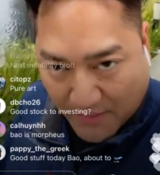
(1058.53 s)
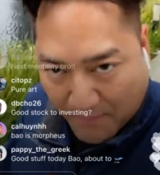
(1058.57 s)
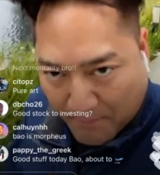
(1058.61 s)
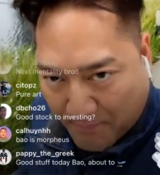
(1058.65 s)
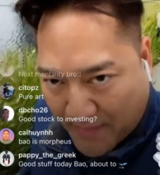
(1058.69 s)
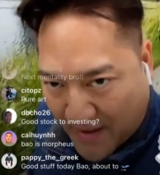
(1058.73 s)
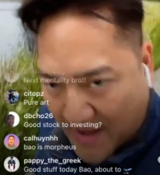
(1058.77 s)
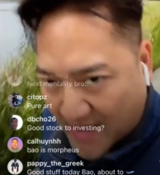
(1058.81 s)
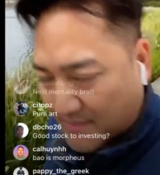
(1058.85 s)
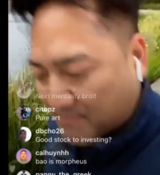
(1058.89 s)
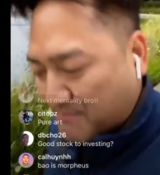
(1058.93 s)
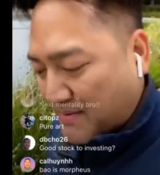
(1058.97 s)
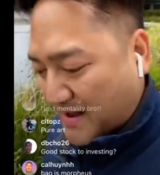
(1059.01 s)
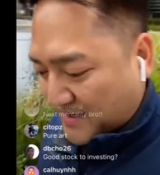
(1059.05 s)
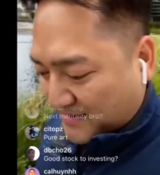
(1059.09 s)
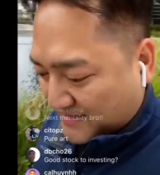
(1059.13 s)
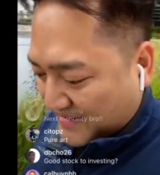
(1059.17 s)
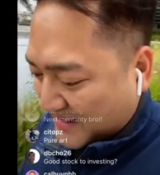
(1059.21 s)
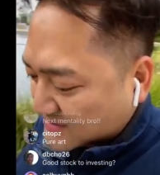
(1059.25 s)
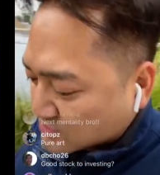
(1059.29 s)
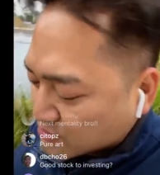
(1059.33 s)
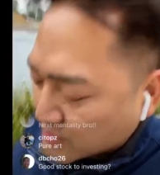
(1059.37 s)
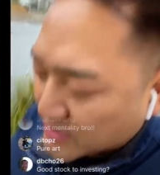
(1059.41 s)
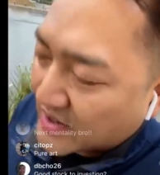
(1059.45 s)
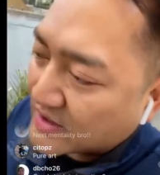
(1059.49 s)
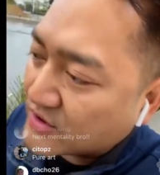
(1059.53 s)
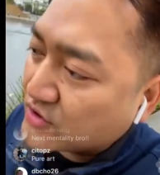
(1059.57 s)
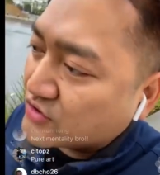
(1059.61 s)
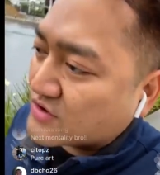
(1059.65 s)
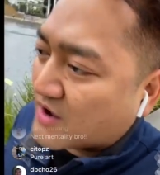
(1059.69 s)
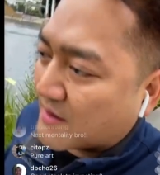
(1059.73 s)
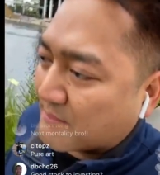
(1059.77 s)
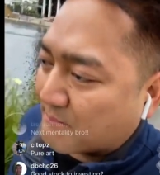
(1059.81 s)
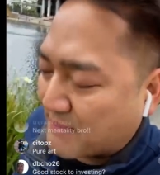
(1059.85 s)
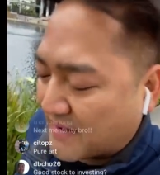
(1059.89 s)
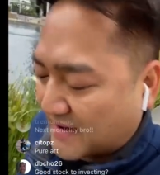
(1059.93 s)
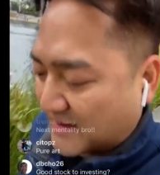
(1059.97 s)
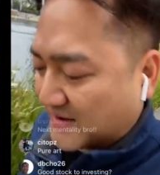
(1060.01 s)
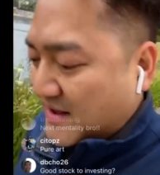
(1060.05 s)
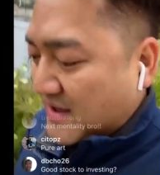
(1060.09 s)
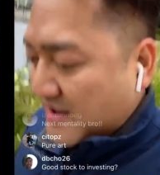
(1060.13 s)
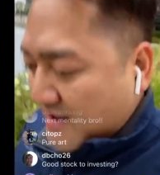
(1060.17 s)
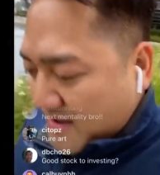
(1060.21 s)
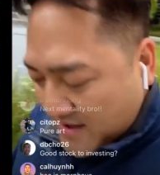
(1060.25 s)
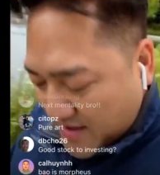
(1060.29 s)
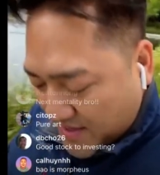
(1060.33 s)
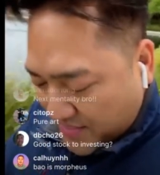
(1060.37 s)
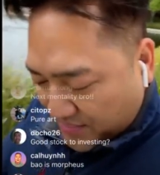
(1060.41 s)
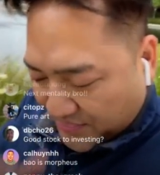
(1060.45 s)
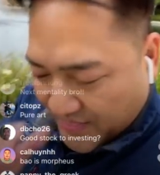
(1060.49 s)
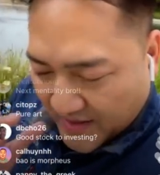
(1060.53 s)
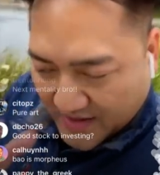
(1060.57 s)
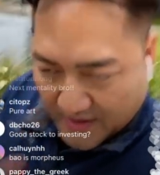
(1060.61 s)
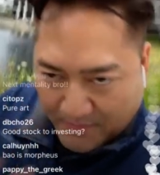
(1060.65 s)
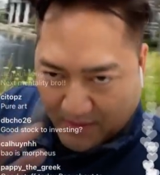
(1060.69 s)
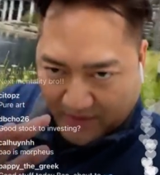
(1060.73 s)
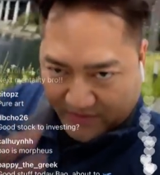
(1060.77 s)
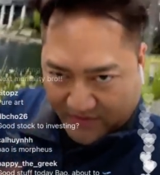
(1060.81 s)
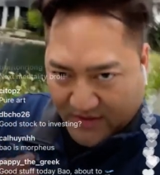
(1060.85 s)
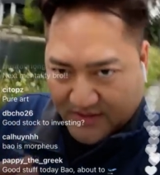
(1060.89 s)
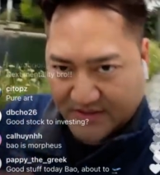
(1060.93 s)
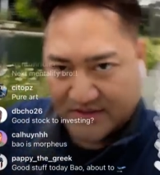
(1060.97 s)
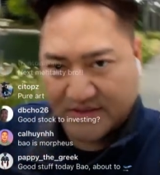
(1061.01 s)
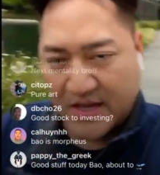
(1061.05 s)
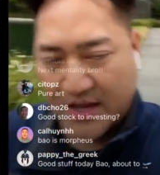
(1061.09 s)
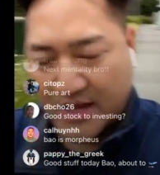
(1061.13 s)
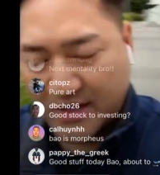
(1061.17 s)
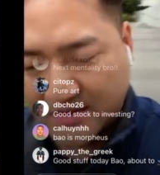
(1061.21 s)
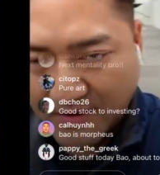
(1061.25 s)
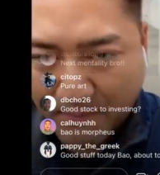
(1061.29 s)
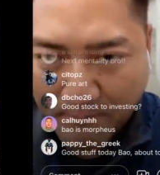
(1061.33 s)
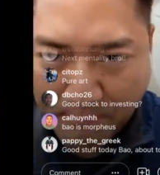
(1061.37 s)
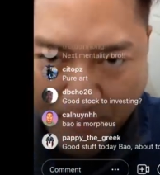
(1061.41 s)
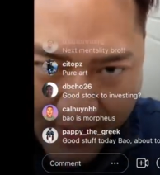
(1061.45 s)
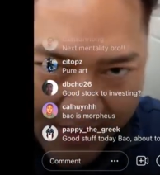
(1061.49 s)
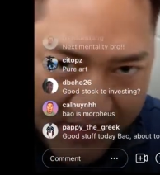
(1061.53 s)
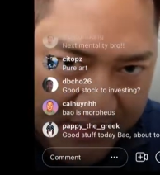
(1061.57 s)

I'm gonna bank, bank, that's when I do not bank. Think about this. The